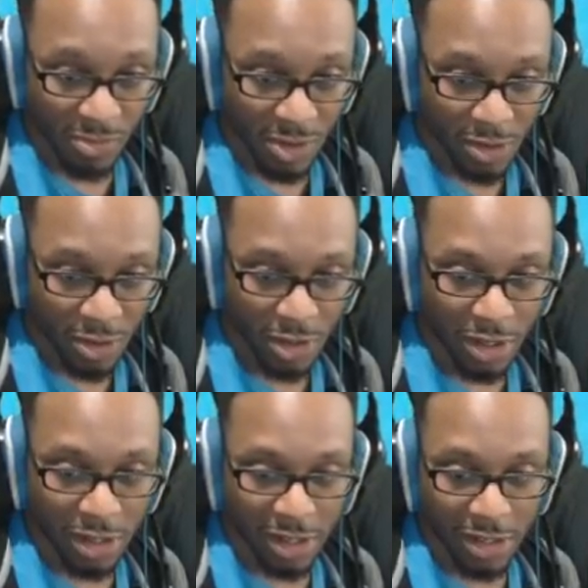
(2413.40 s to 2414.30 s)
So
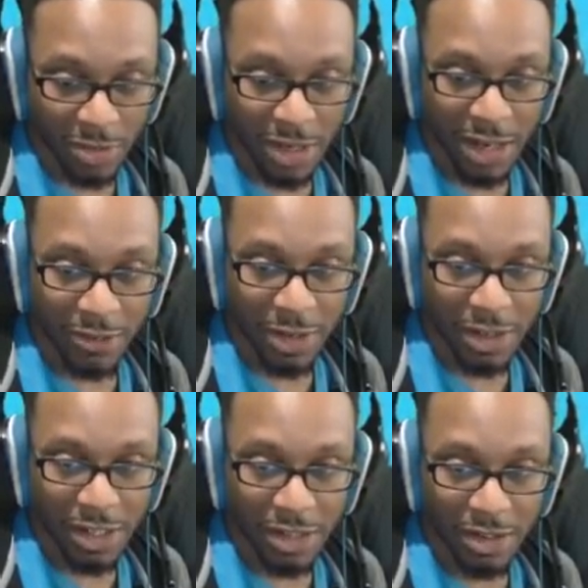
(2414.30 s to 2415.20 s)
look, we gotta very
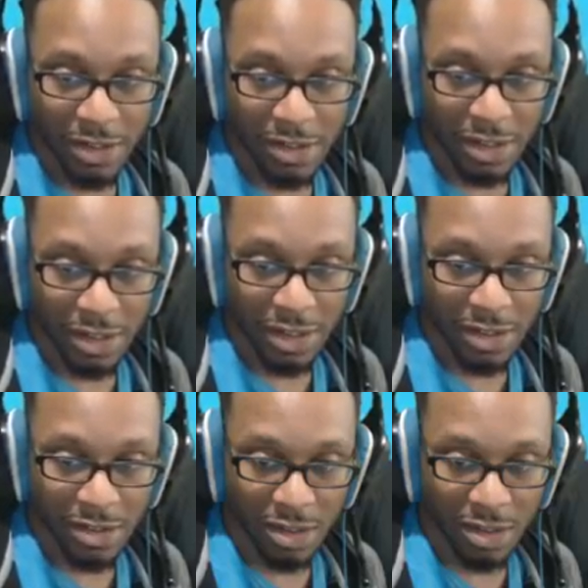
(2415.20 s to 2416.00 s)
clearly see this.